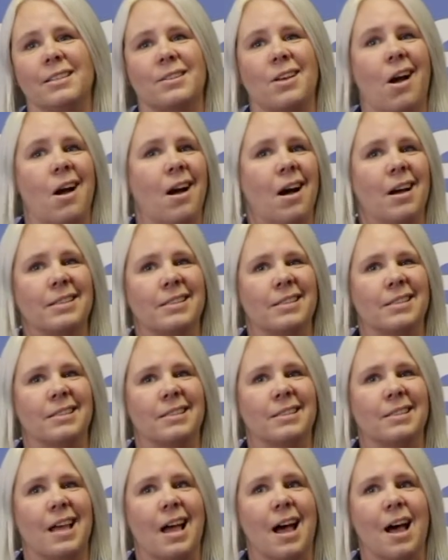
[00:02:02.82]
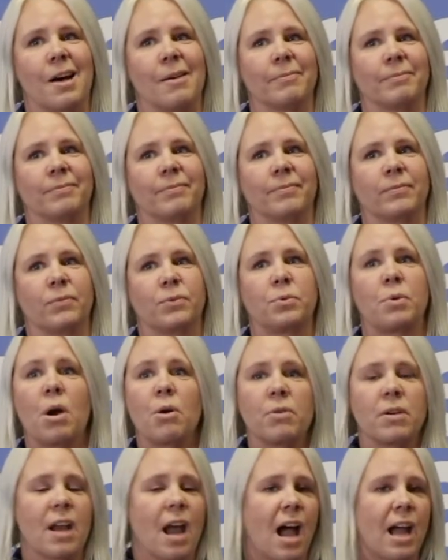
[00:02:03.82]
causes
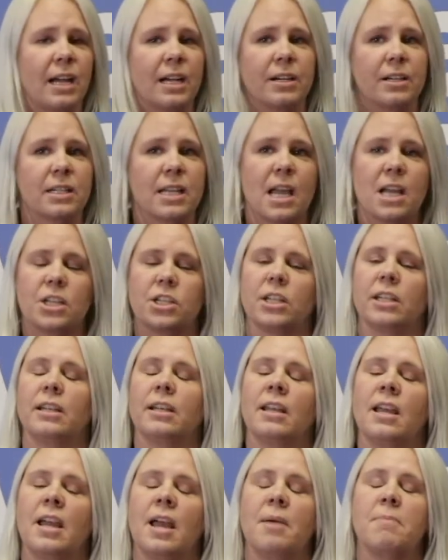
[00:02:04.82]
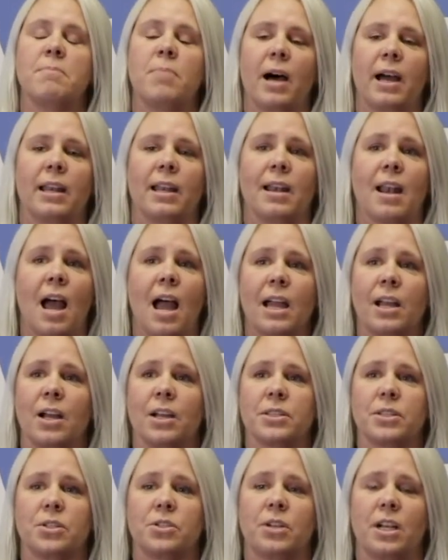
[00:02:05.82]
throat and eye irritation, but in high
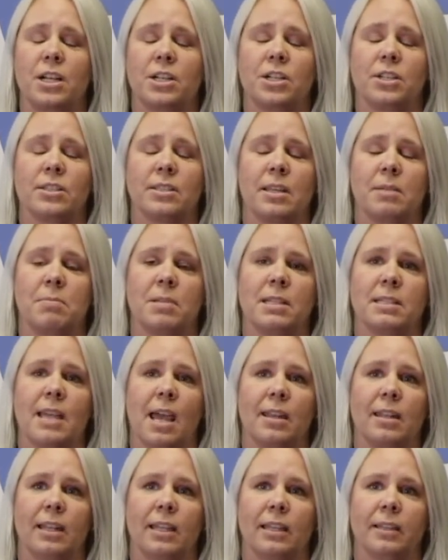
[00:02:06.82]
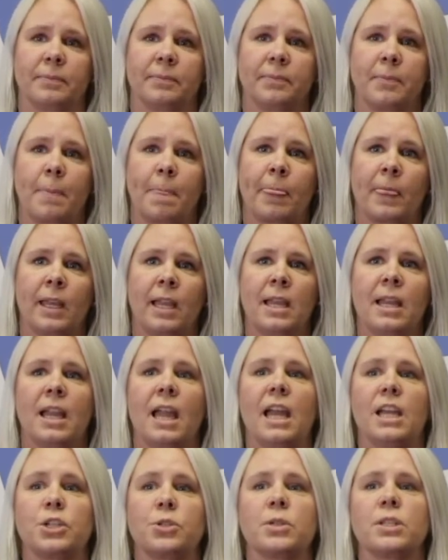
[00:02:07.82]
concentrations can be deadly.
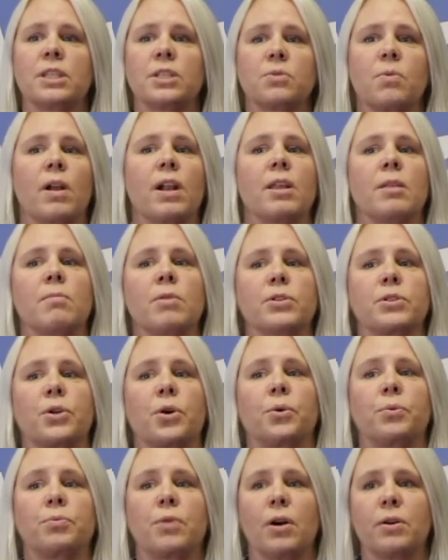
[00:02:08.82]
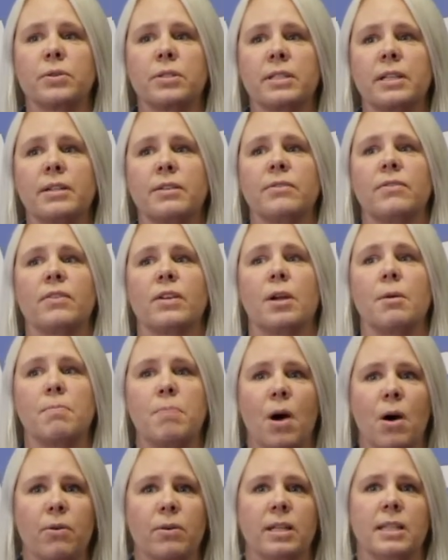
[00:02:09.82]
H2S is one of the most corrosive
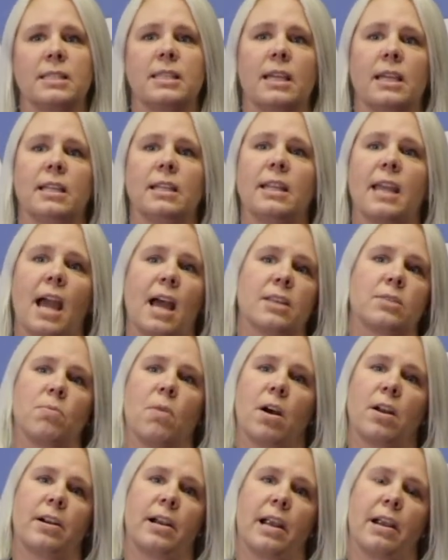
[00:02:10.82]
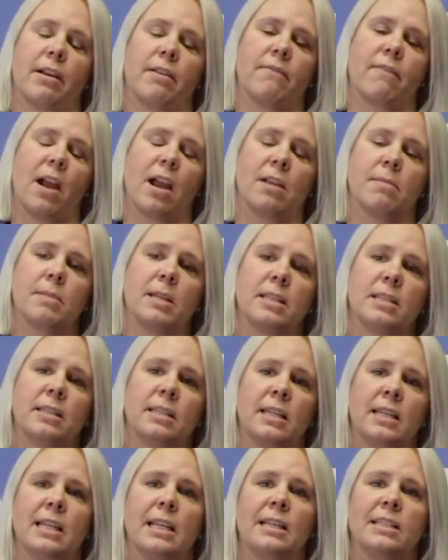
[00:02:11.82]
components in gas, water, air environments,
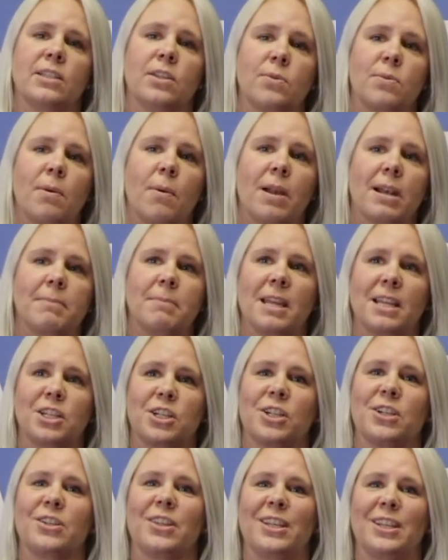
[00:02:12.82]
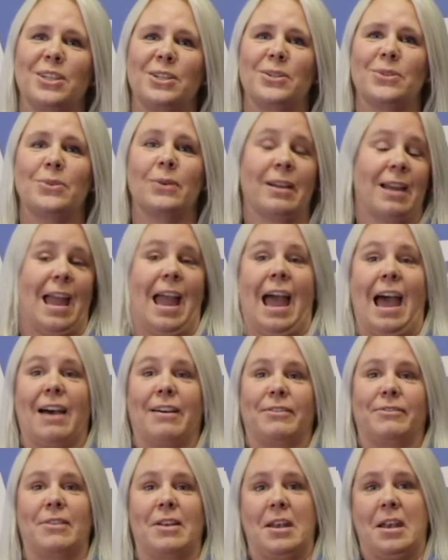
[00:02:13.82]
so we want to make sure that you
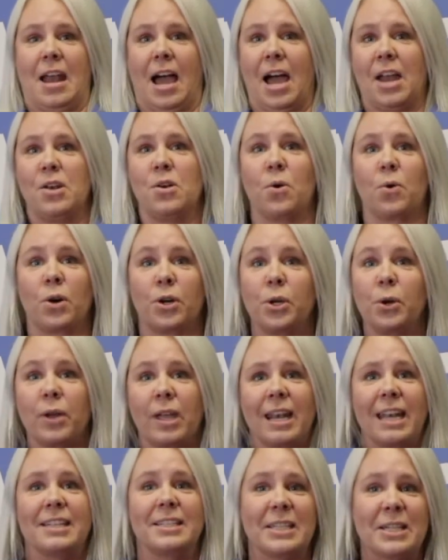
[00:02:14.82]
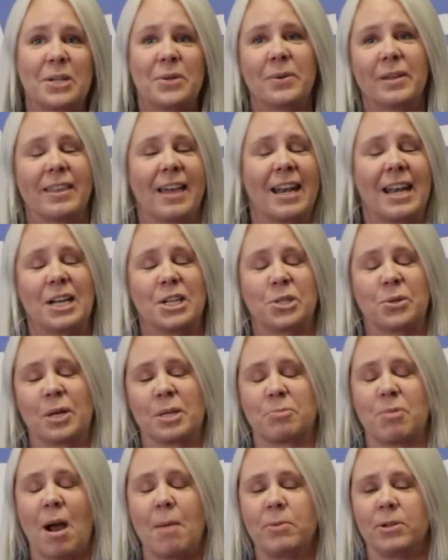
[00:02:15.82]
have none or you can deal with that
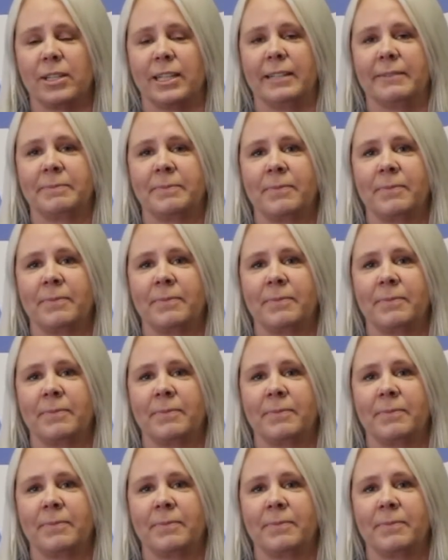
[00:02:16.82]
H2S properly.